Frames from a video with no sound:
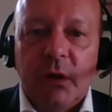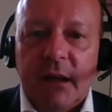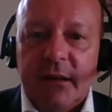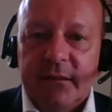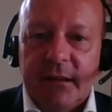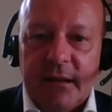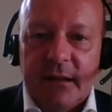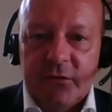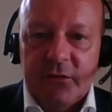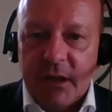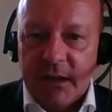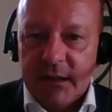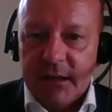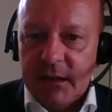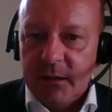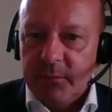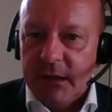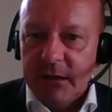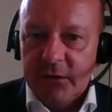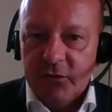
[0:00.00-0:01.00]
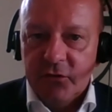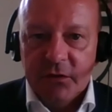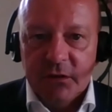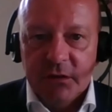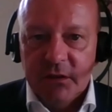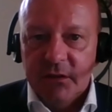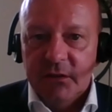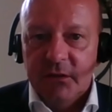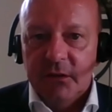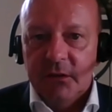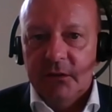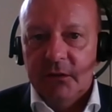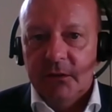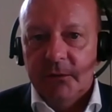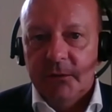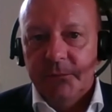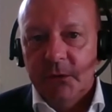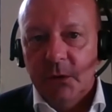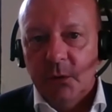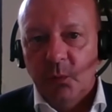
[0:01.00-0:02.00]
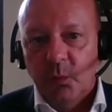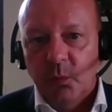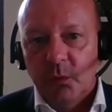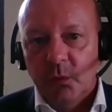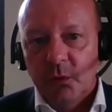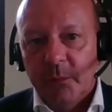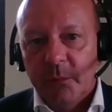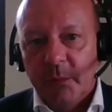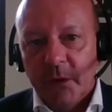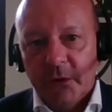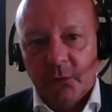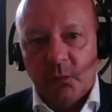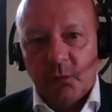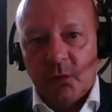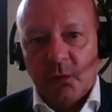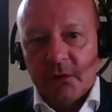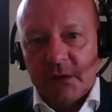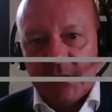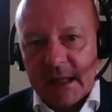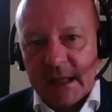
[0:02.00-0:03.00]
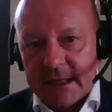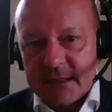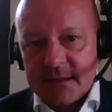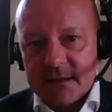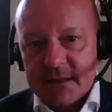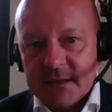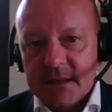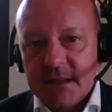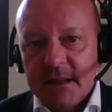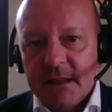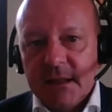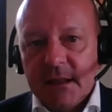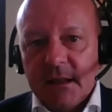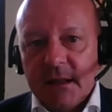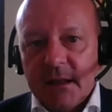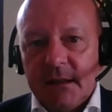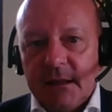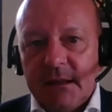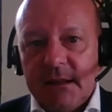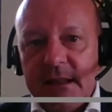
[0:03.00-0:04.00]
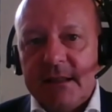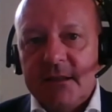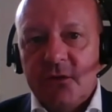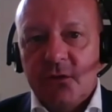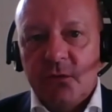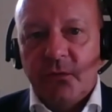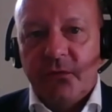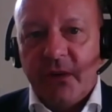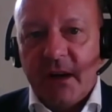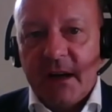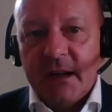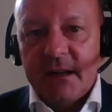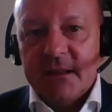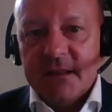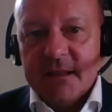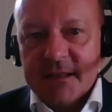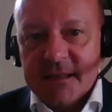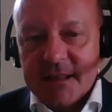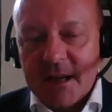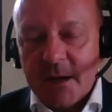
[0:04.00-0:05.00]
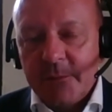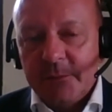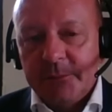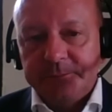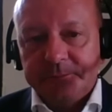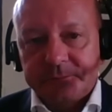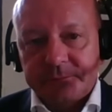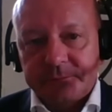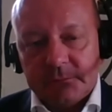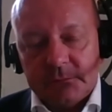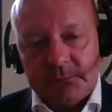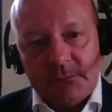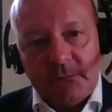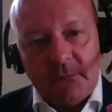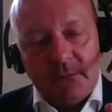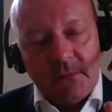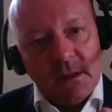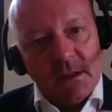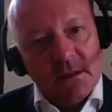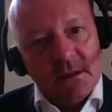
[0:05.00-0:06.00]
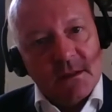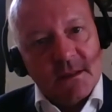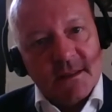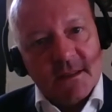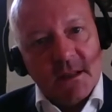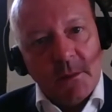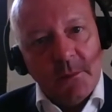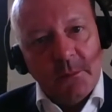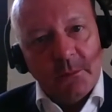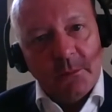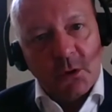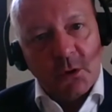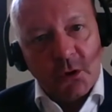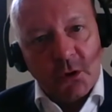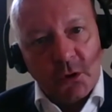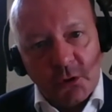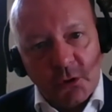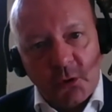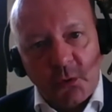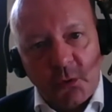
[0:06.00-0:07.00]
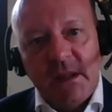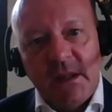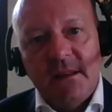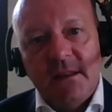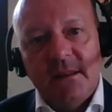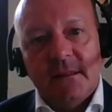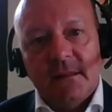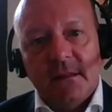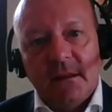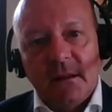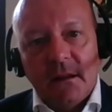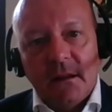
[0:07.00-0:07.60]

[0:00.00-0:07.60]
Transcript: As Jackie mentioned, the buzzword nexus needs to find some concrete